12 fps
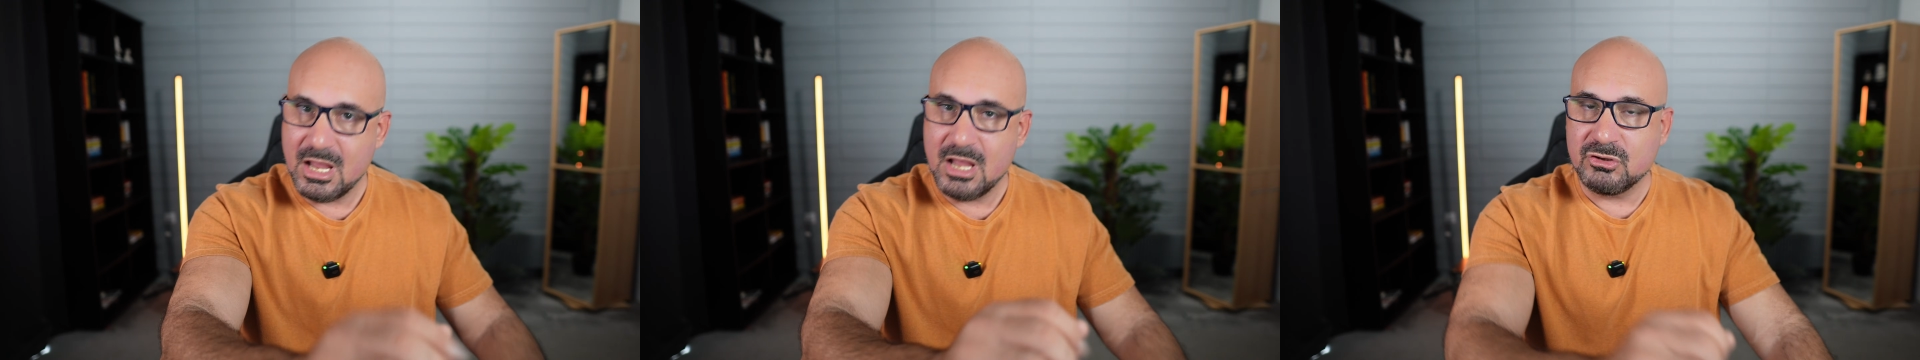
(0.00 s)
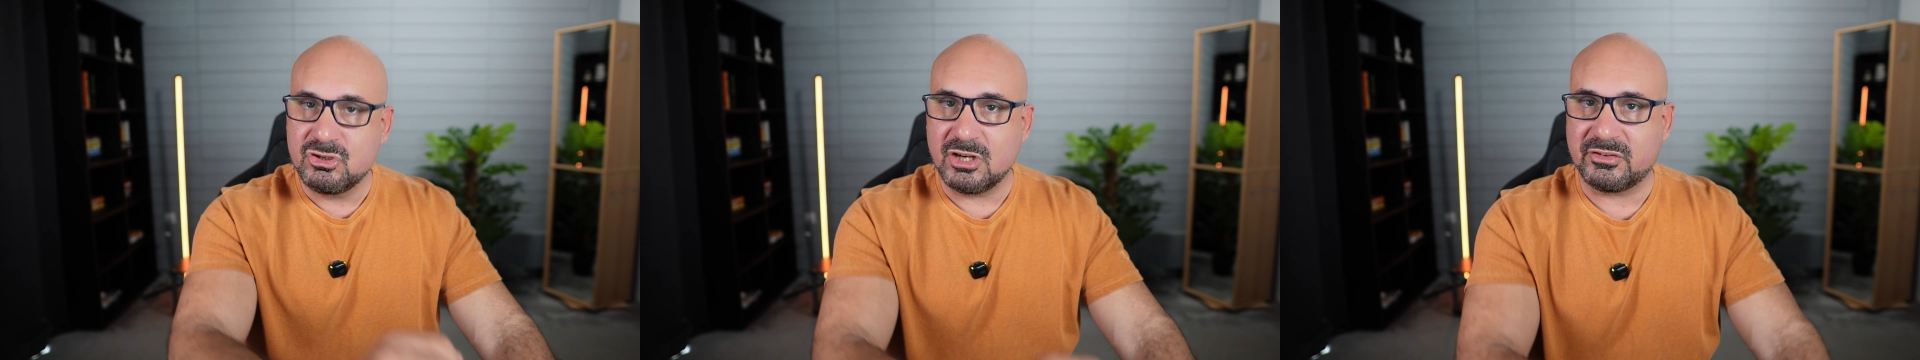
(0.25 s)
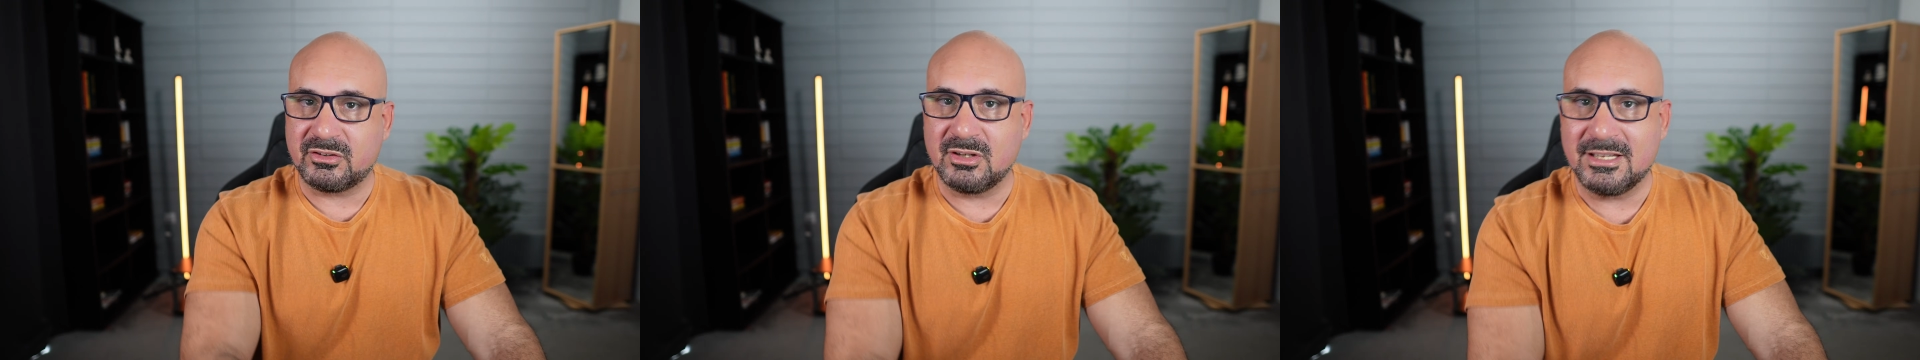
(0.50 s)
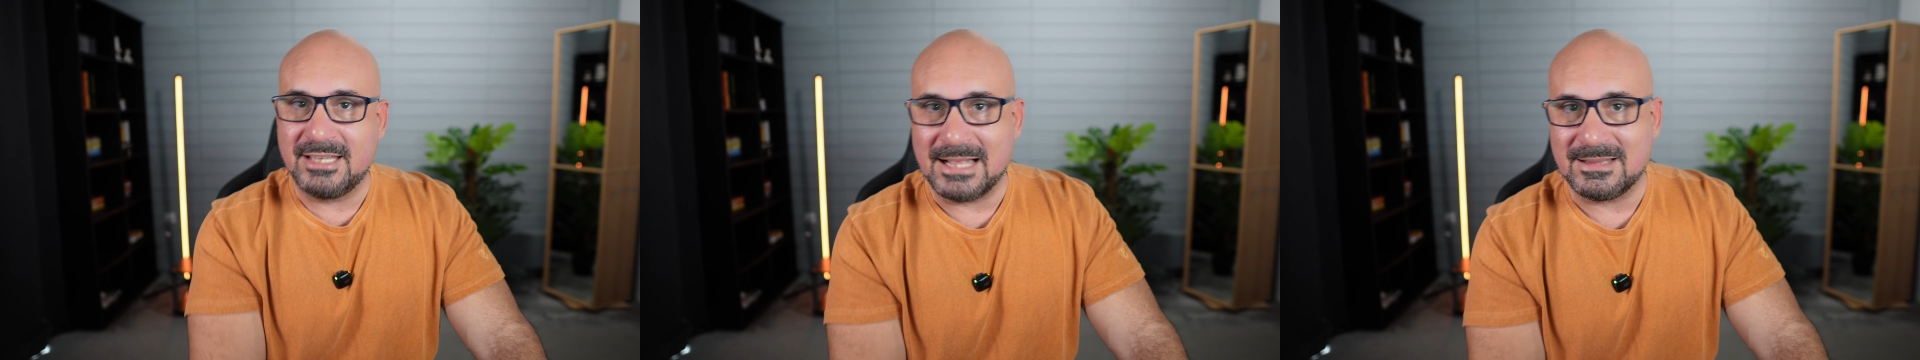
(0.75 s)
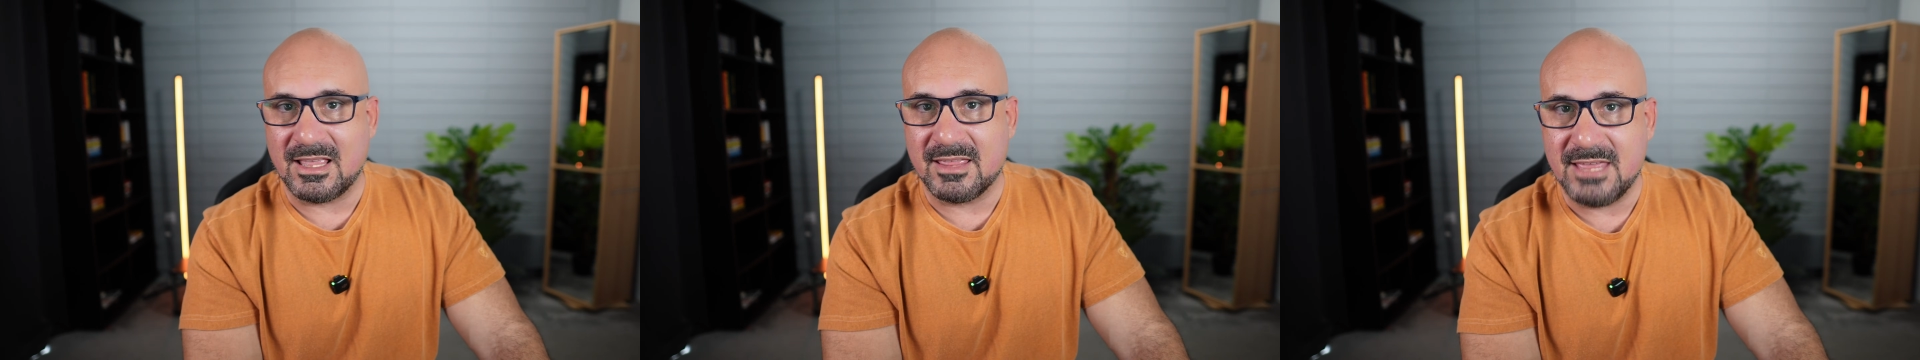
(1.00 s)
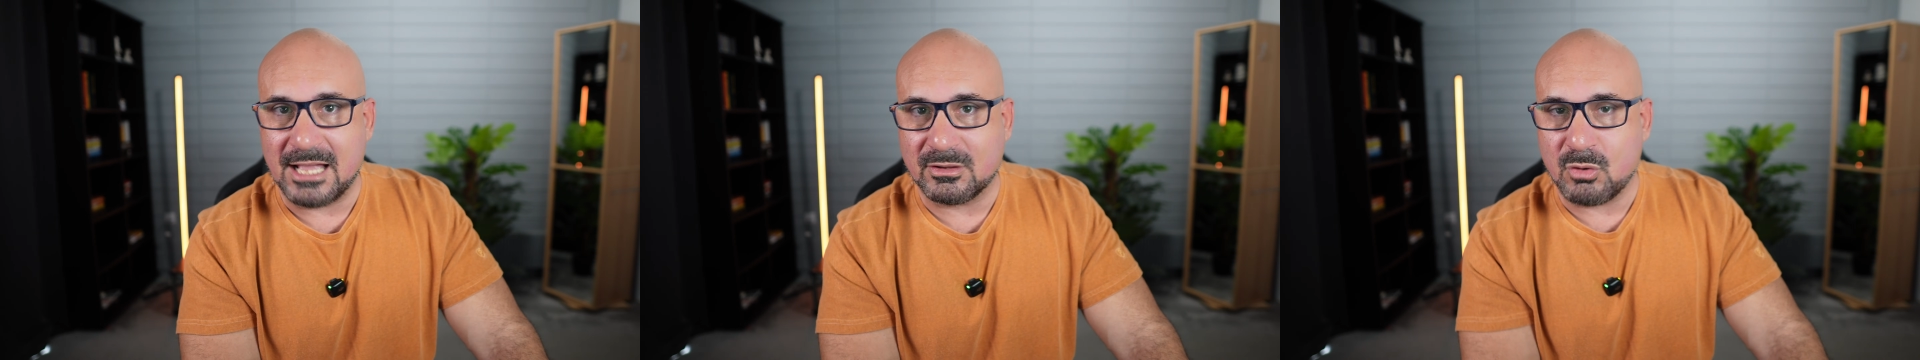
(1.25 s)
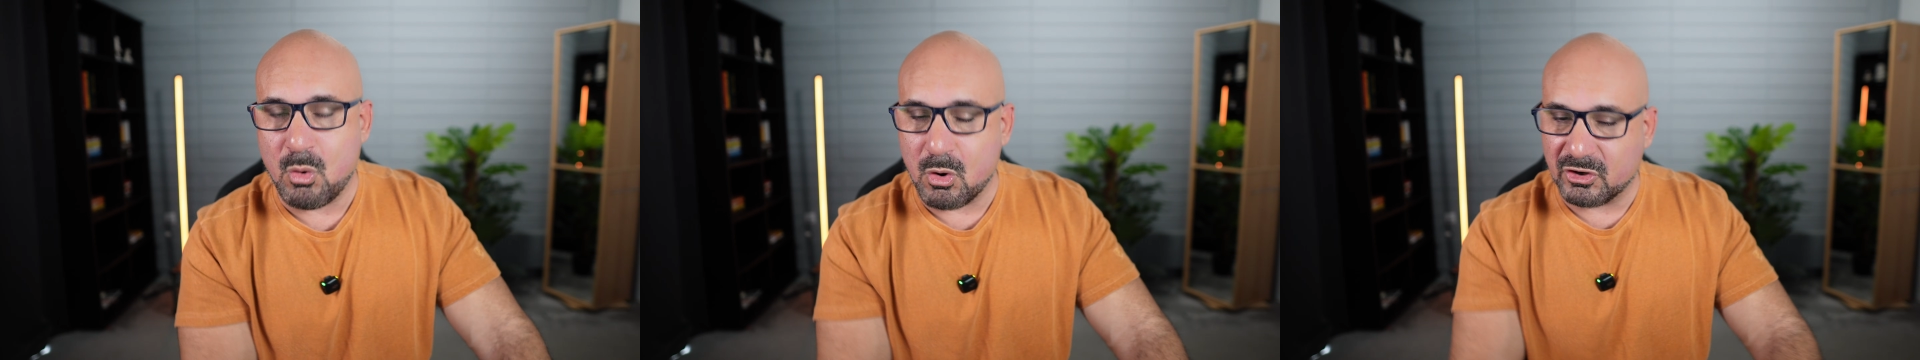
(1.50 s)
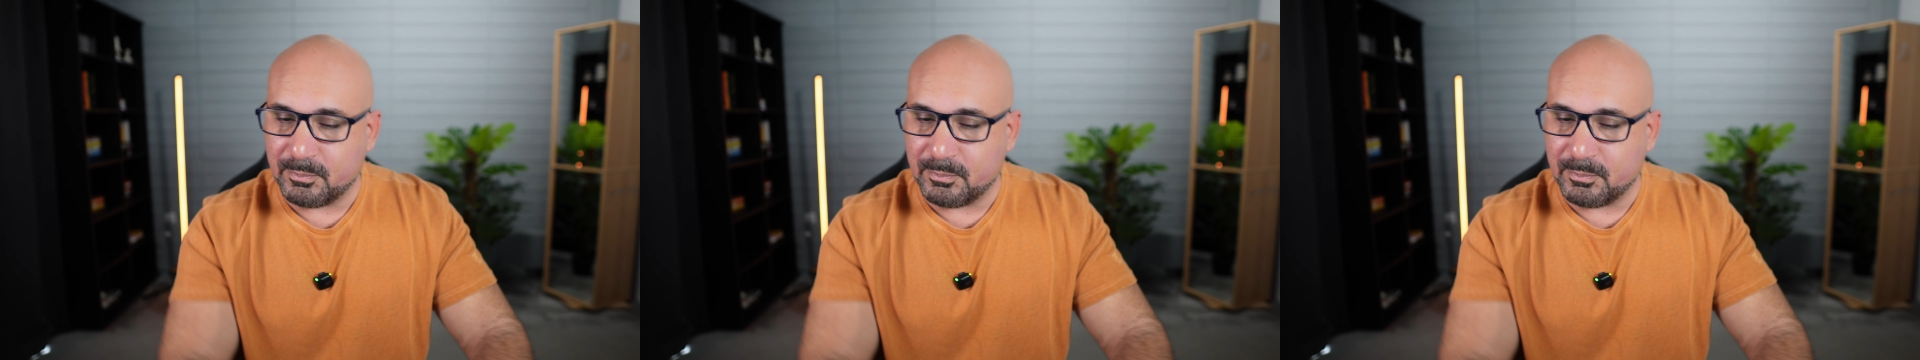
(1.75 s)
just to get that course,